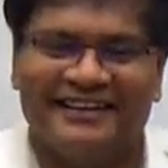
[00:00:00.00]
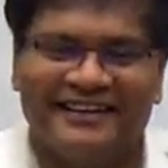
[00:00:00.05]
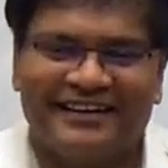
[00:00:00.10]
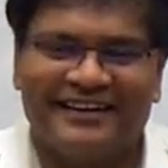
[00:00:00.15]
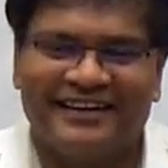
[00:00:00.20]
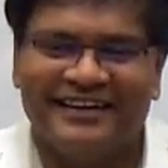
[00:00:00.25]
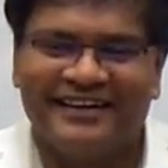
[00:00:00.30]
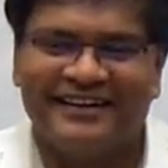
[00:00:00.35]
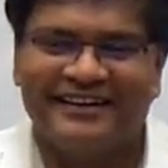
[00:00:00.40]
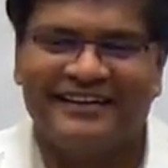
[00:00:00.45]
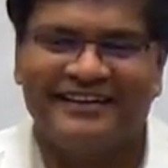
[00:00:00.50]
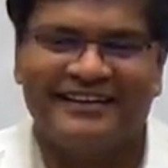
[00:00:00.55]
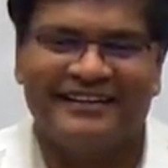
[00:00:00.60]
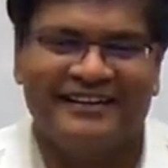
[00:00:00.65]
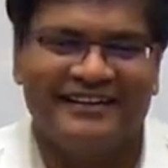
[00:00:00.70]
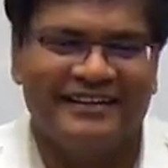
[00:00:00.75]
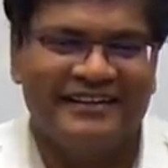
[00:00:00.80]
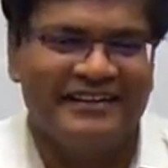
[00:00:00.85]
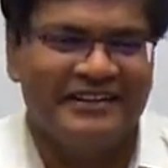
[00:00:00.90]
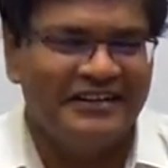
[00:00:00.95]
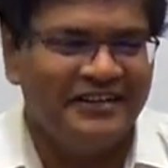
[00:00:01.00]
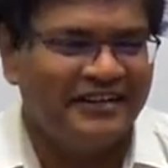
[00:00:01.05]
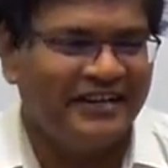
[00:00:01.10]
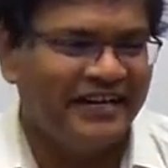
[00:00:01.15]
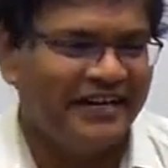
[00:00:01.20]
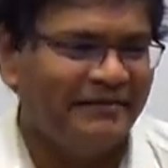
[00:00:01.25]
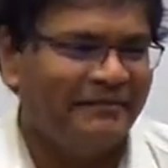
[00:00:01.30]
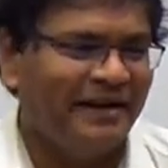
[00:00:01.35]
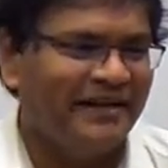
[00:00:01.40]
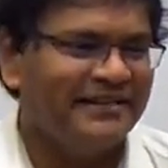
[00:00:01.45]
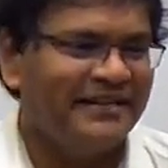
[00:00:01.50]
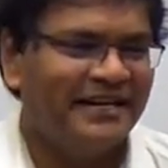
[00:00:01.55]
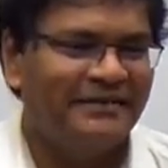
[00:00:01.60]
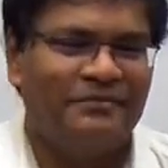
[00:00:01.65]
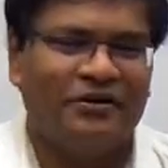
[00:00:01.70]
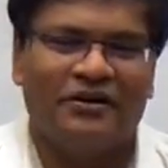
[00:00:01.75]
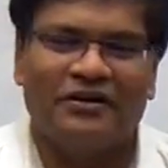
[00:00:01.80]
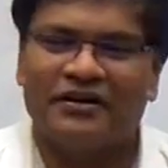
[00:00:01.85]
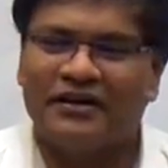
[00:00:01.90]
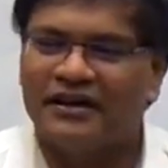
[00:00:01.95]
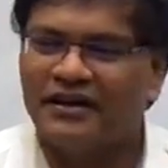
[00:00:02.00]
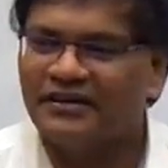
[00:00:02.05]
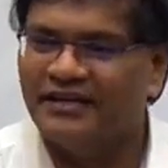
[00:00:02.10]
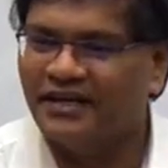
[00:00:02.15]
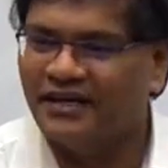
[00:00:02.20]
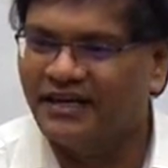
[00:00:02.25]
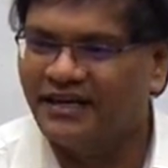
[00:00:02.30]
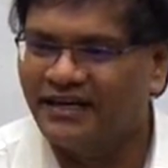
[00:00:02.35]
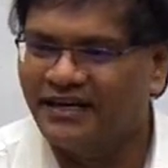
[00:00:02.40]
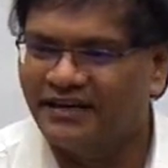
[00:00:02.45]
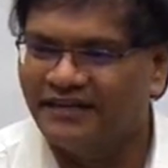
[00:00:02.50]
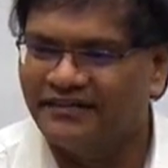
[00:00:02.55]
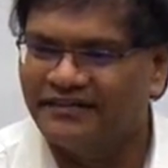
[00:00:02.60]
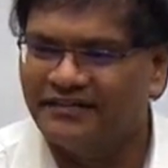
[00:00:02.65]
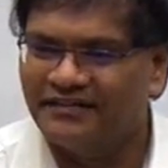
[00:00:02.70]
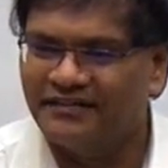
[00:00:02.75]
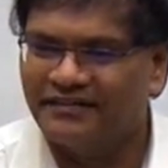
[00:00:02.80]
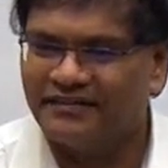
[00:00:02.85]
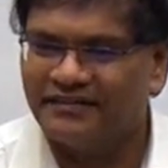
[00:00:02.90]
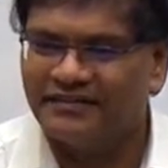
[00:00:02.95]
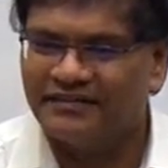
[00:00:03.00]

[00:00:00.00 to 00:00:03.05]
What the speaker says: right? You can imagine about other areas.